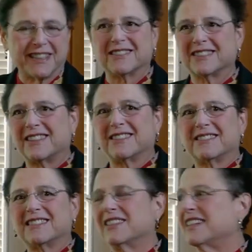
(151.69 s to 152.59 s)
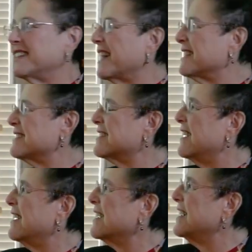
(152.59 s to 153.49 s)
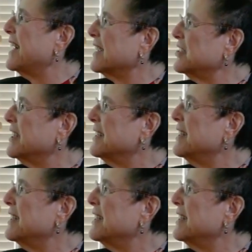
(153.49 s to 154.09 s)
So it was a very nice connection.